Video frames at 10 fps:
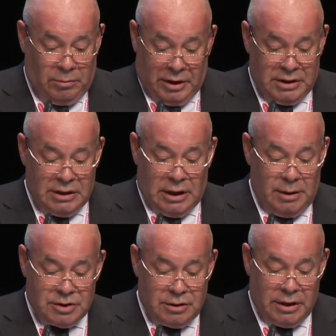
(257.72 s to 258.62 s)

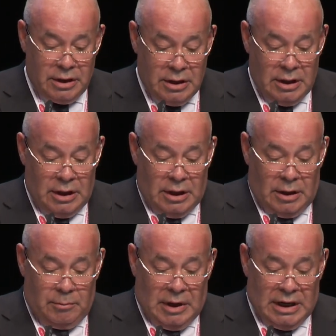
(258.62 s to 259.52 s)
Britain,
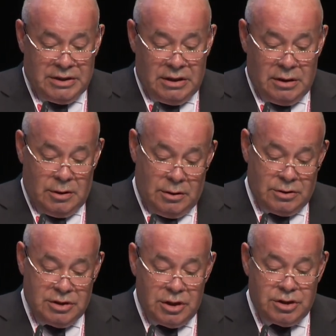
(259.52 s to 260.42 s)
Martin
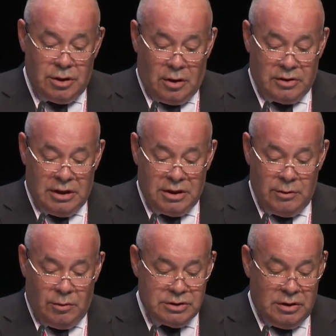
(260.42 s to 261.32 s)
used the joke that
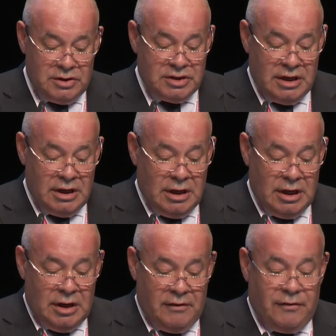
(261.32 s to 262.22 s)
he was not the
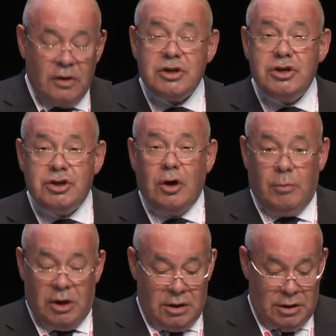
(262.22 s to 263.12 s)
first
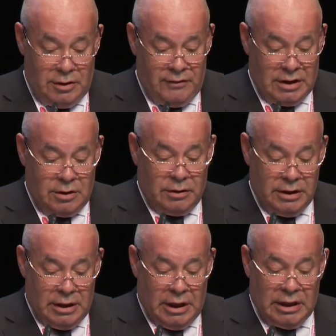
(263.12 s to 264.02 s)
German in
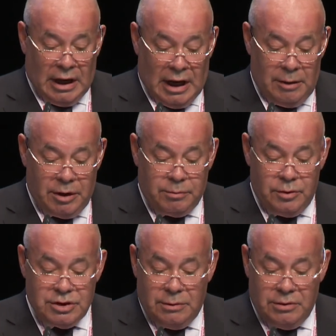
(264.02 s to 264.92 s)
Victoria and Albert
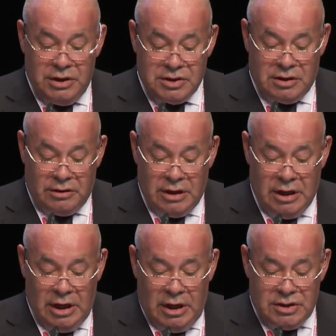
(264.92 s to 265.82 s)
Museum
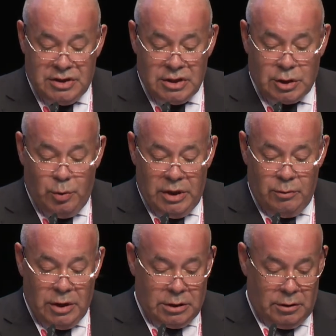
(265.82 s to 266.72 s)
history since
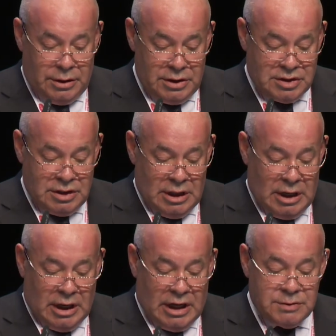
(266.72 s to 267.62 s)
Queen Victoria's
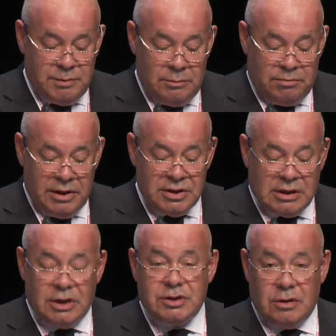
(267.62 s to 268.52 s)
husband,
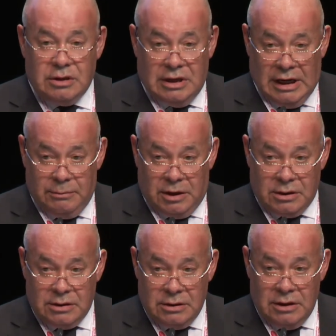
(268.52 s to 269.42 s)
Prince Consort
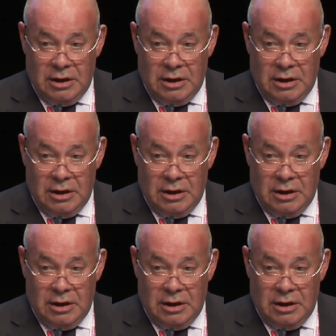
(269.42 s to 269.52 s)
Albert.